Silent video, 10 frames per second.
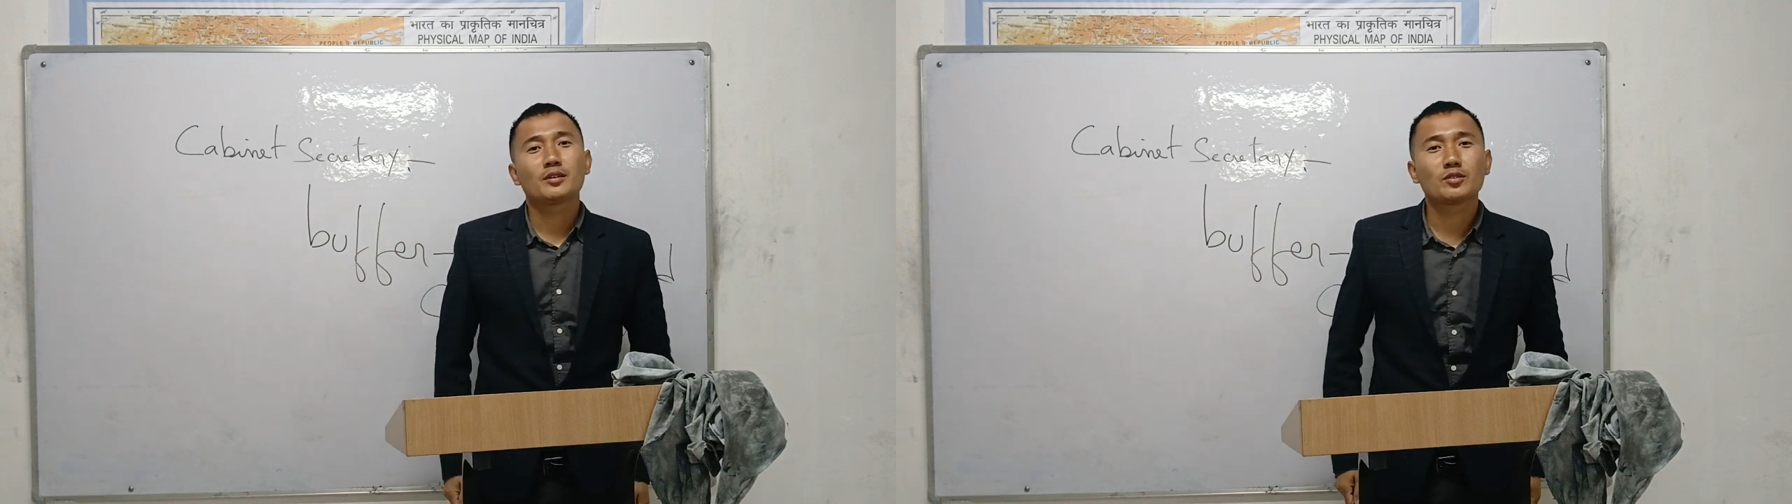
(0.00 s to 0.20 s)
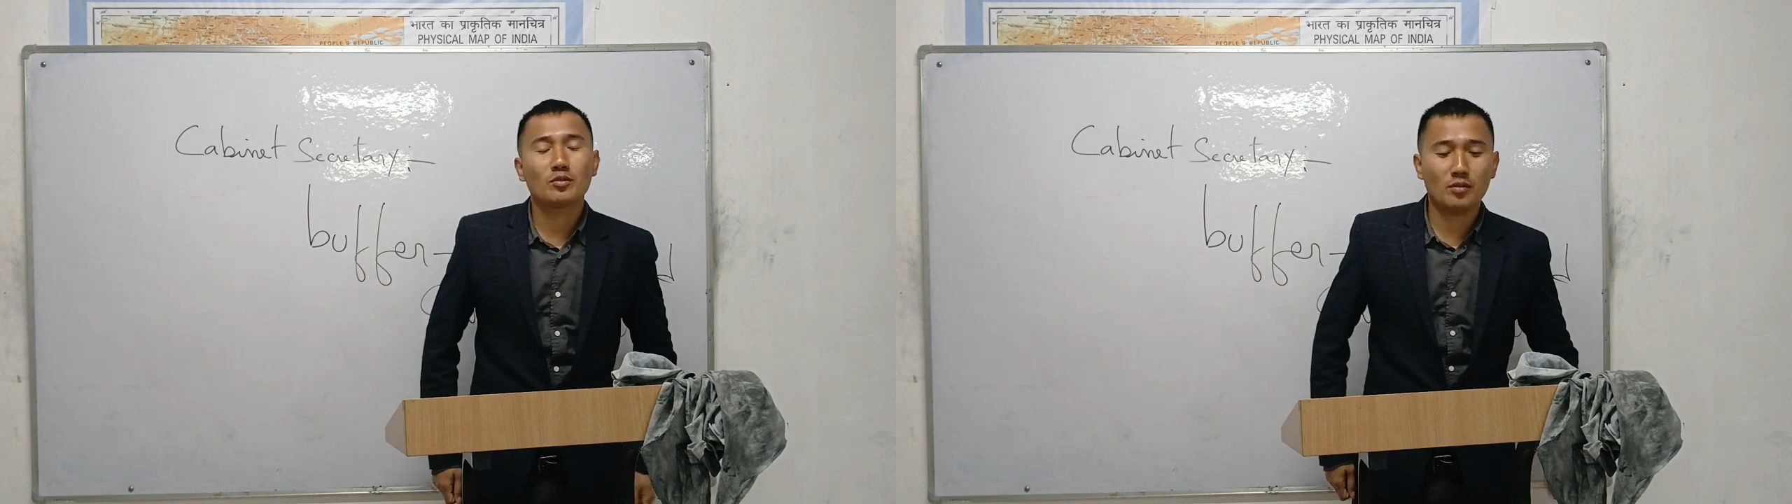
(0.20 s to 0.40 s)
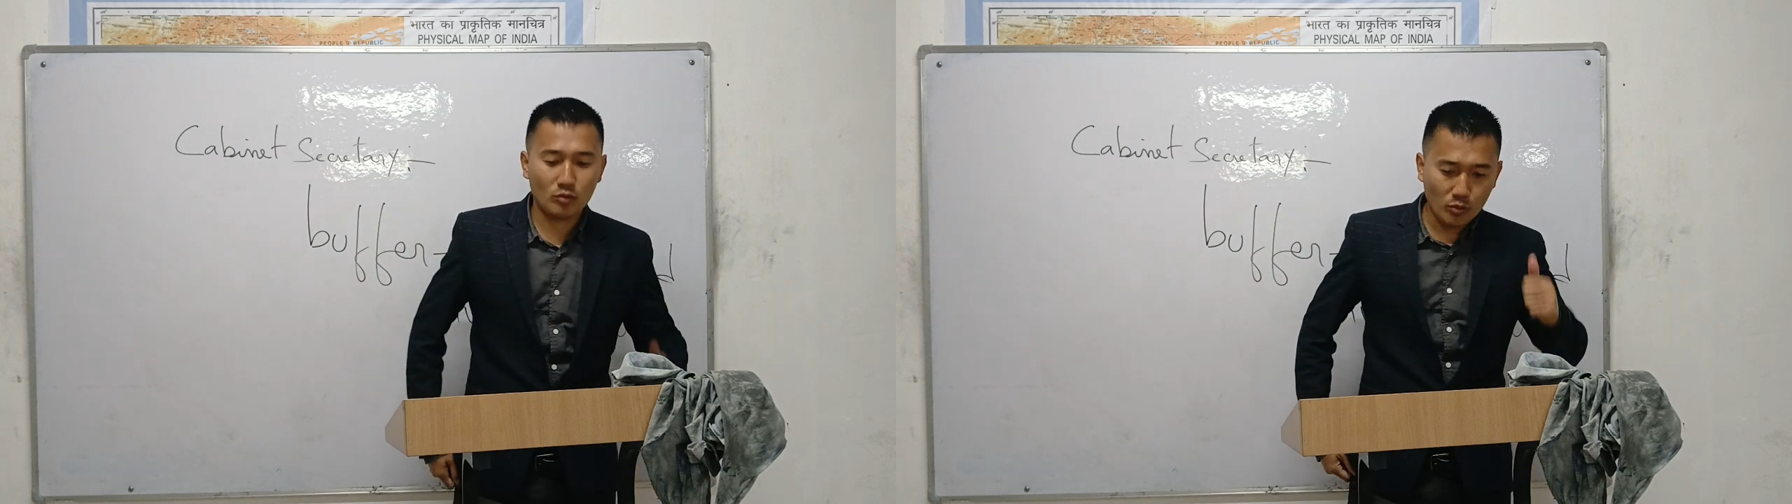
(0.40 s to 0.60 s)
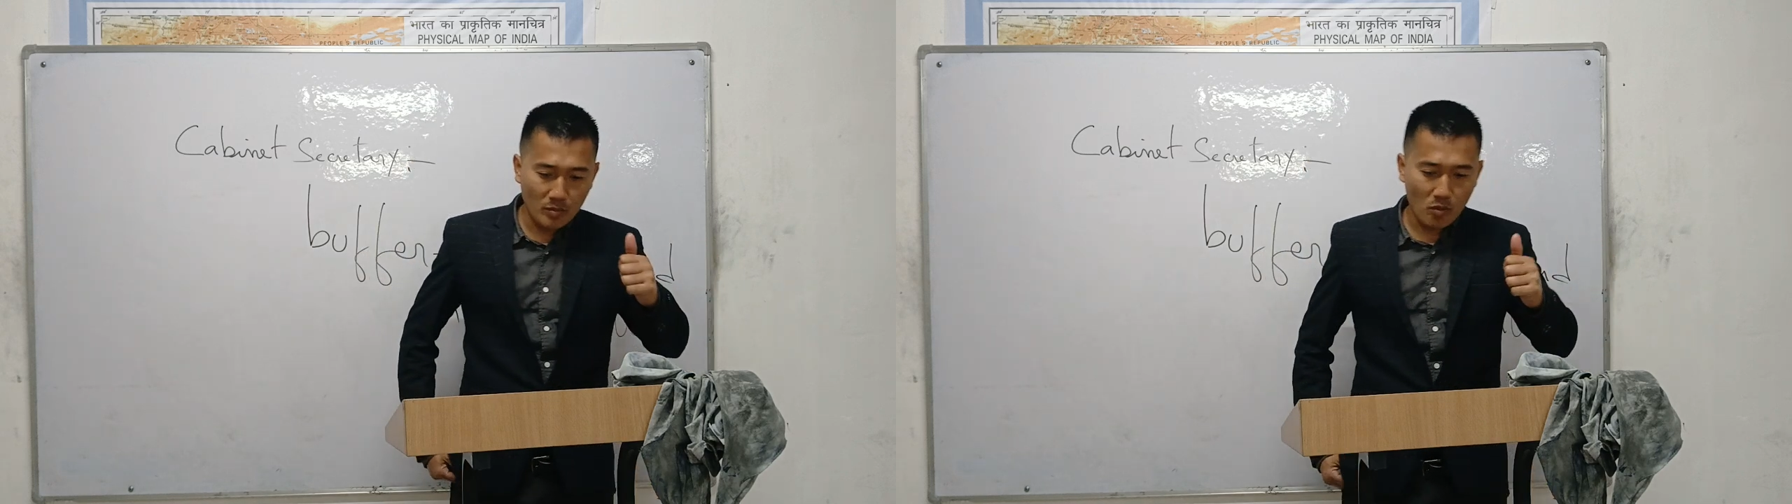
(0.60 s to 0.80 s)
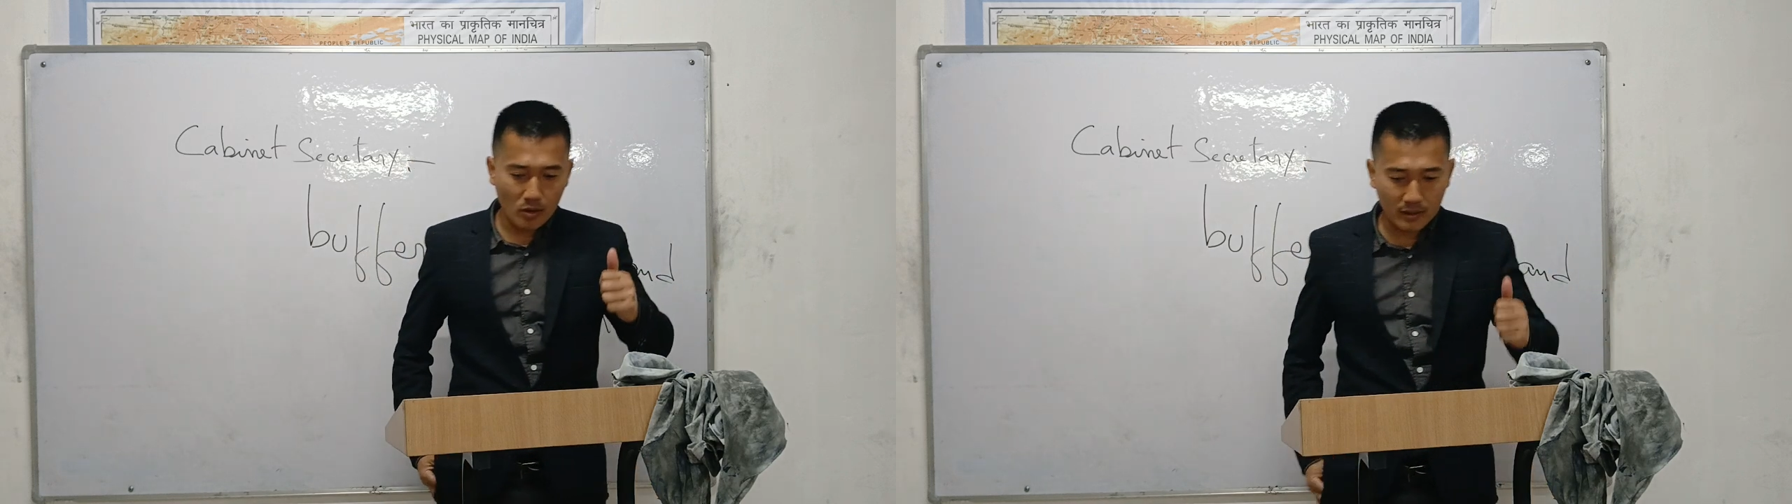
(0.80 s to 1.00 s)
So 2
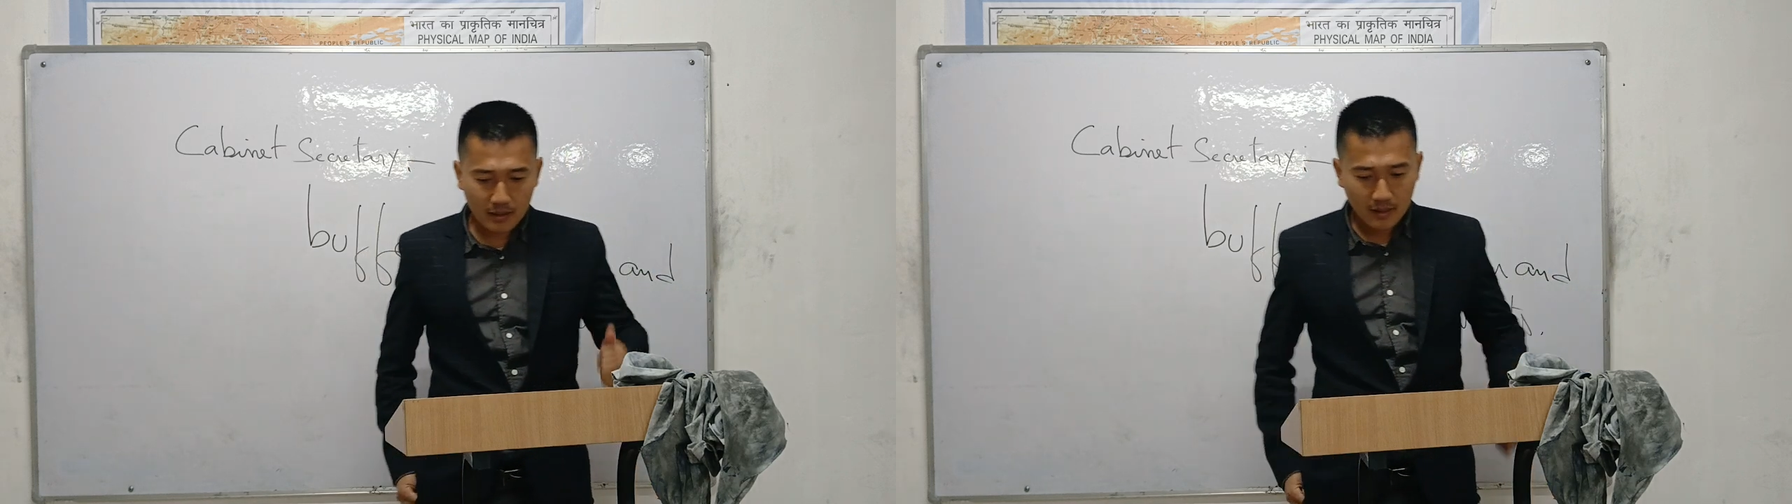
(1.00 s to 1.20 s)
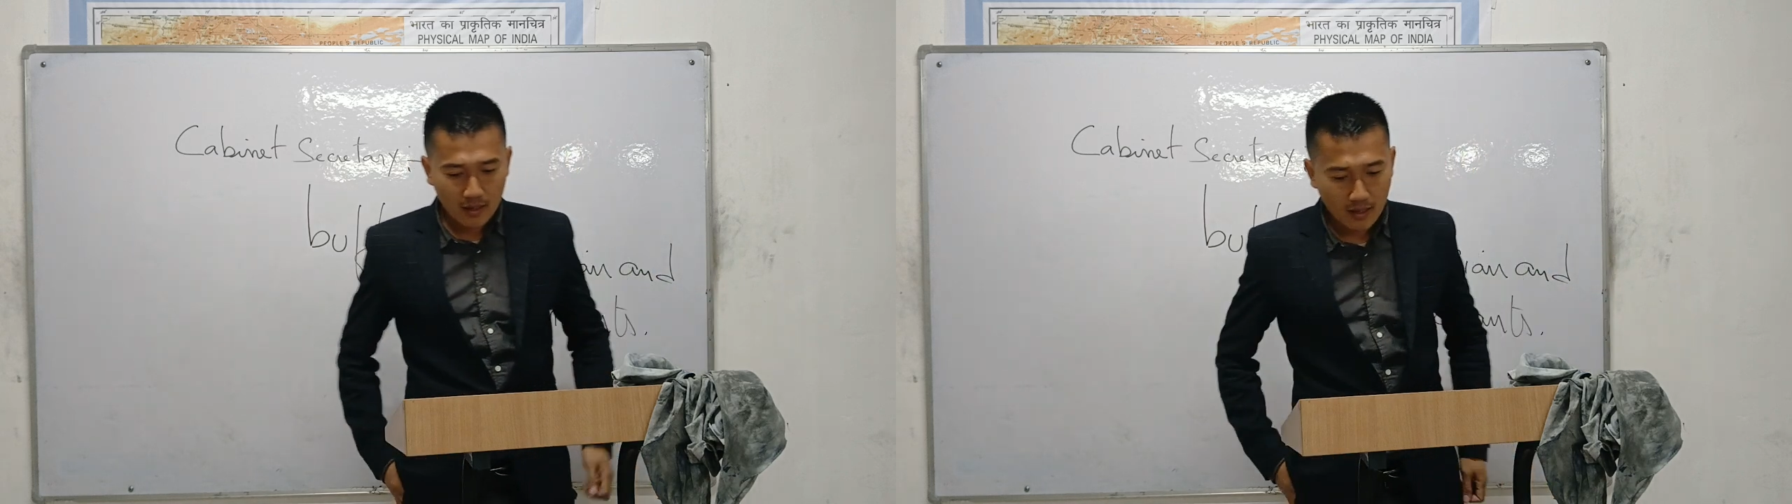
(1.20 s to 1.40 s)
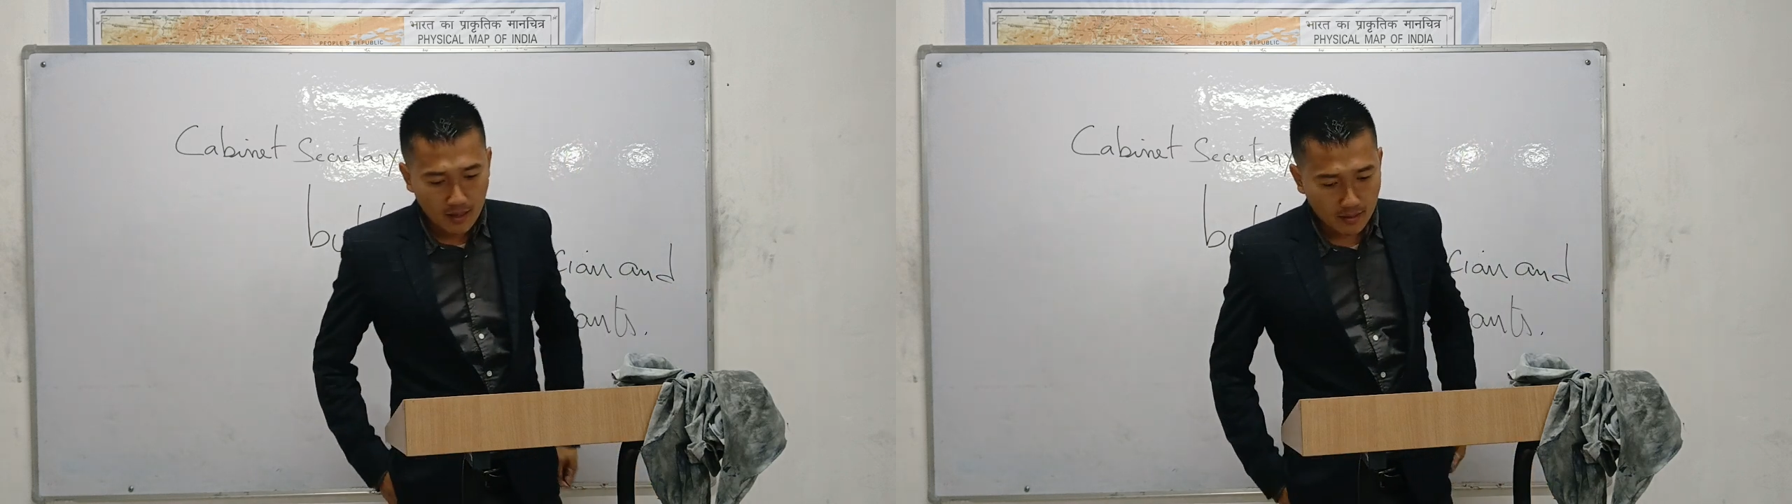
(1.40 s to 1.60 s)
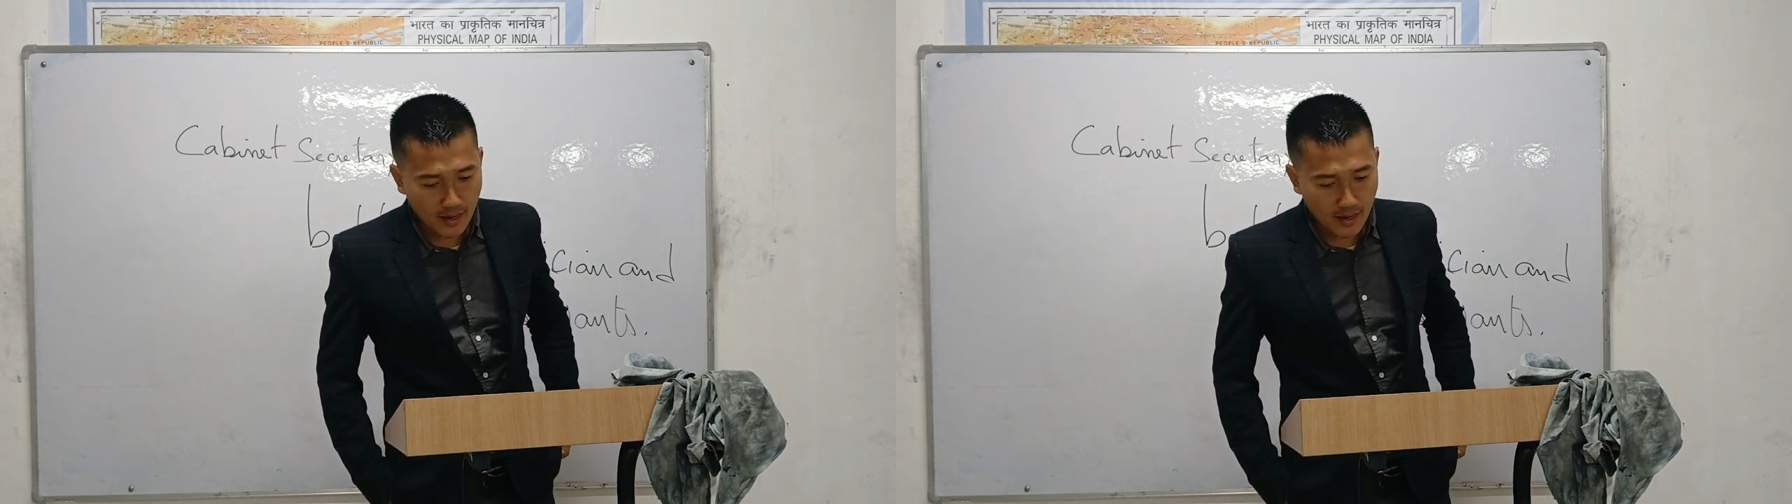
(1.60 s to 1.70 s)
important.